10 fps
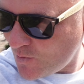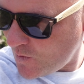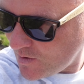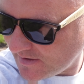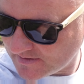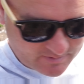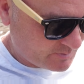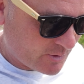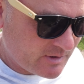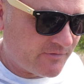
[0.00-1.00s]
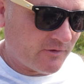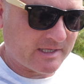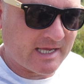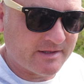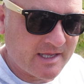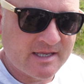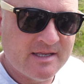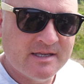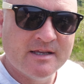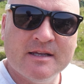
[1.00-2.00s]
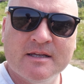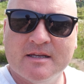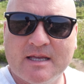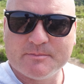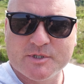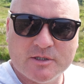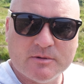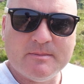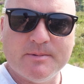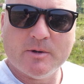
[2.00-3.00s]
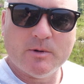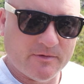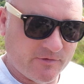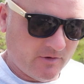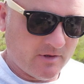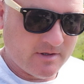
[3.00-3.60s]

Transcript: Oh, it's beautiful down there, absolutely beautiful.